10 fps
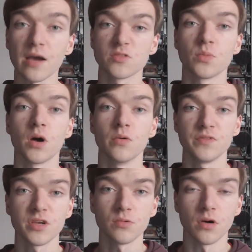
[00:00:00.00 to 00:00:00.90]
was my
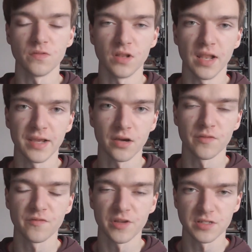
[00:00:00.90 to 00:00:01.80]
review of the LEGO
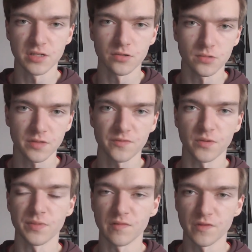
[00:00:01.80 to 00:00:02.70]
Infinity Gauntlet
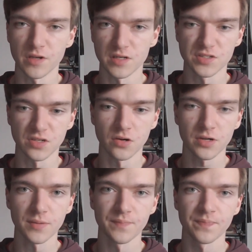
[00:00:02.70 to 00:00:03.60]
from the Infinity
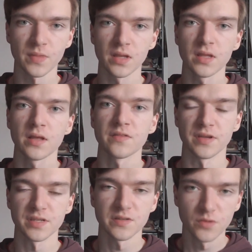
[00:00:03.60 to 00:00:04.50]
Saga. Thank you for